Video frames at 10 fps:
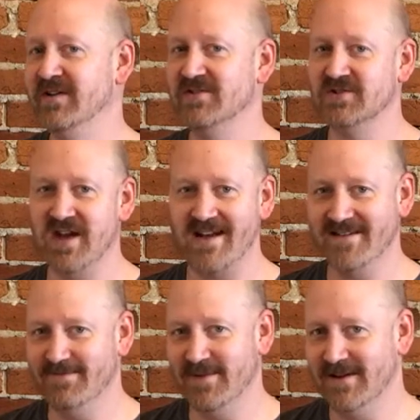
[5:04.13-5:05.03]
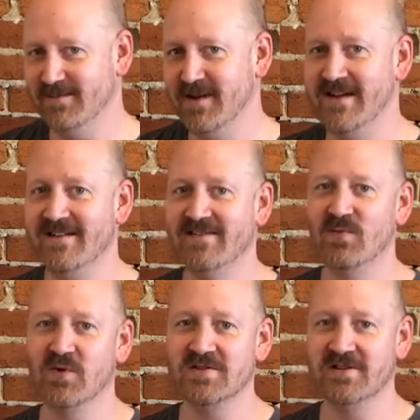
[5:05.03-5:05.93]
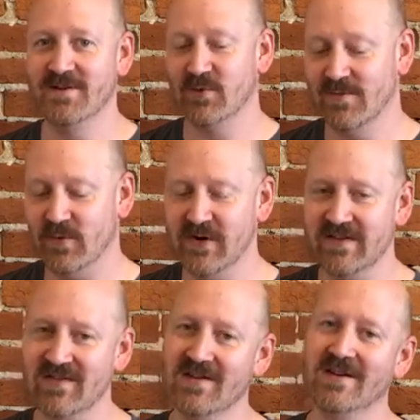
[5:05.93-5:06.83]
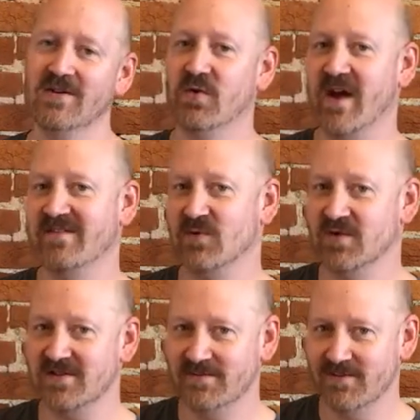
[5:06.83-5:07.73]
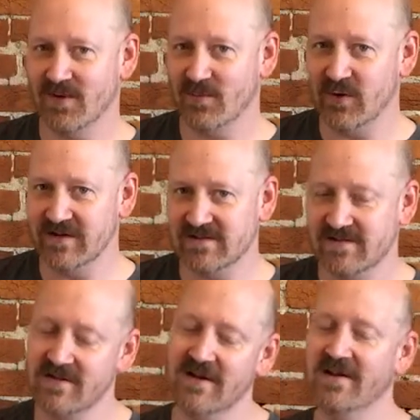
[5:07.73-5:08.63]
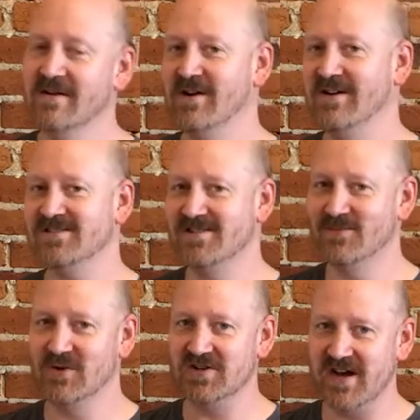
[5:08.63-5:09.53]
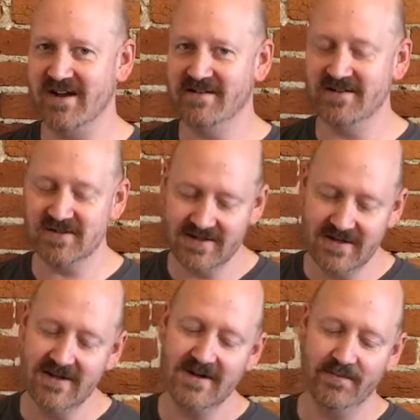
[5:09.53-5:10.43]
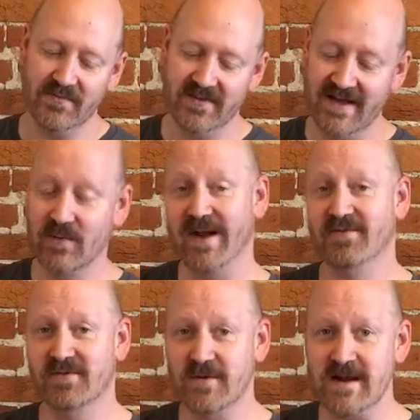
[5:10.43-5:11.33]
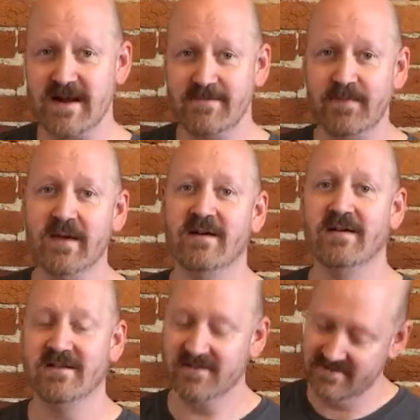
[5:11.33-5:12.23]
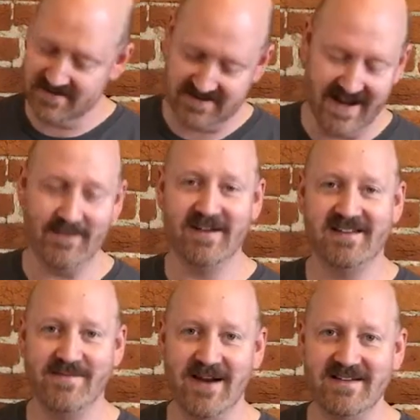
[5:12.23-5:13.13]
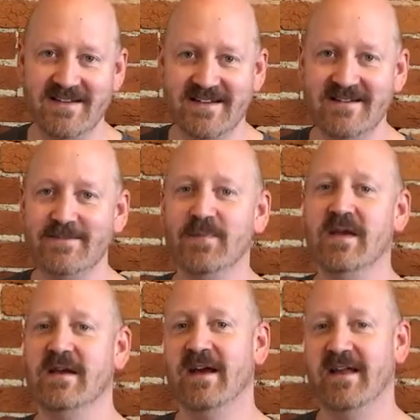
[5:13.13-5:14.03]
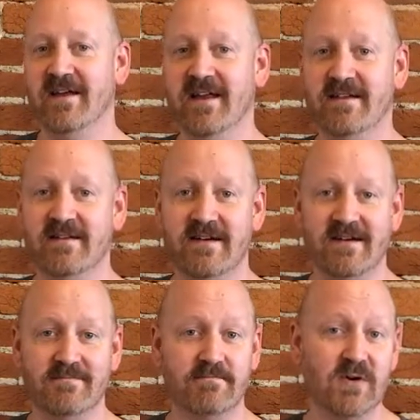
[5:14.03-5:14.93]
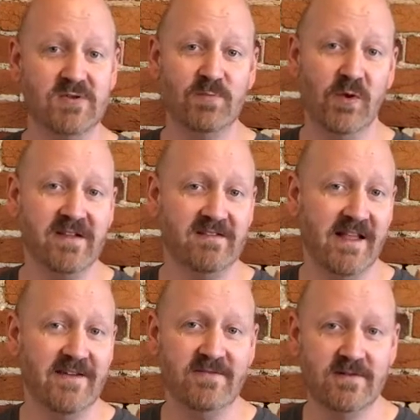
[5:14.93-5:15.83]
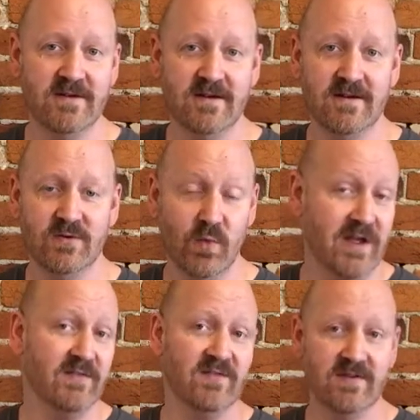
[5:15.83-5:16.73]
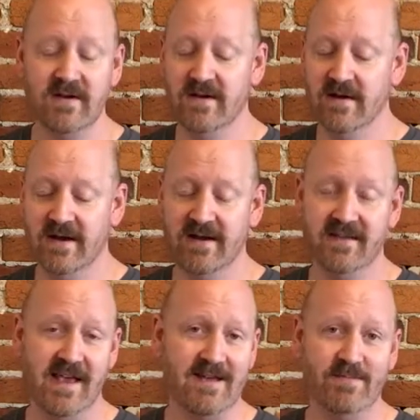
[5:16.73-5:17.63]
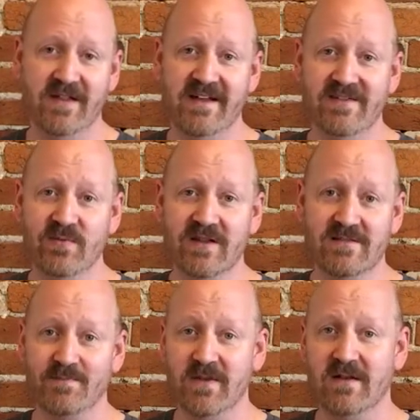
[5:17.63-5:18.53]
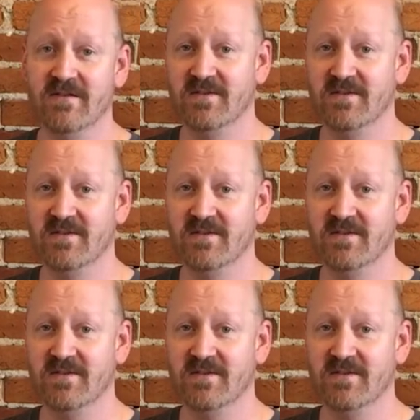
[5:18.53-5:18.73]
the points are jacked up a little bit. It's worth a little bit more points. Grades are worth a little bit more points. Cost a little more to challenge. Then round 3, same idea. And then most points left wins. The game plays with